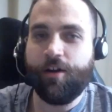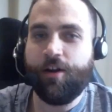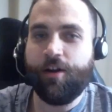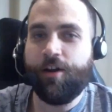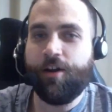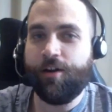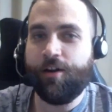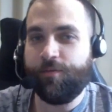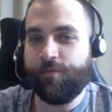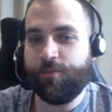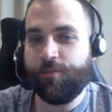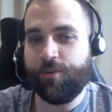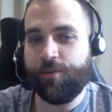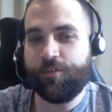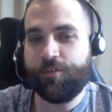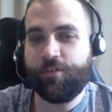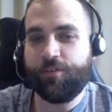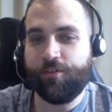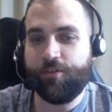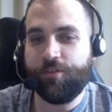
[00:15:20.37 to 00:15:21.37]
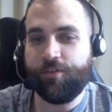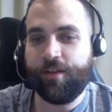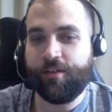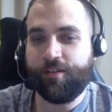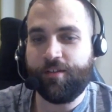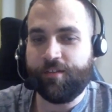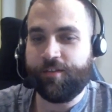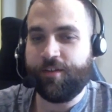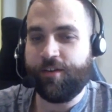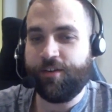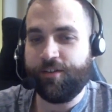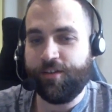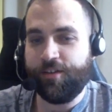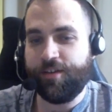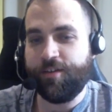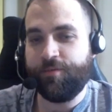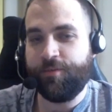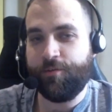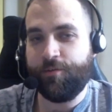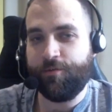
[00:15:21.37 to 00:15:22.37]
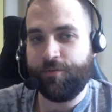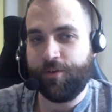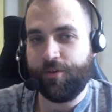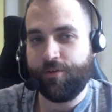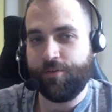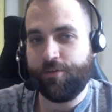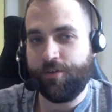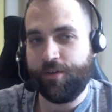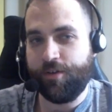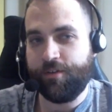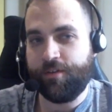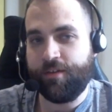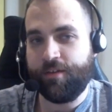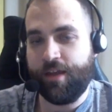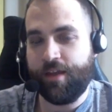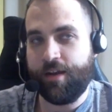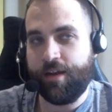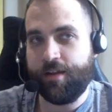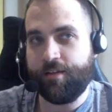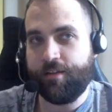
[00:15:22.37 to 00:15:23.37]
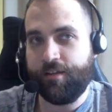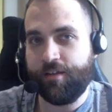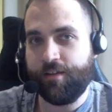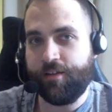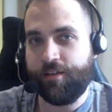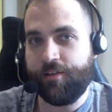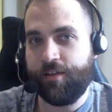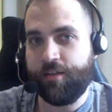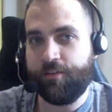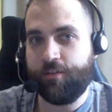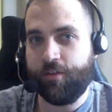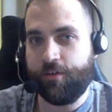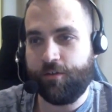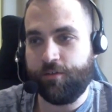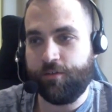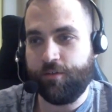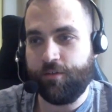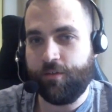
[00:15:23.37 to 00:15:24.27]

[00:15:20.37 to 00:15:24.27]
Hard forks don't necessarily give you free coins, and ideally they don't.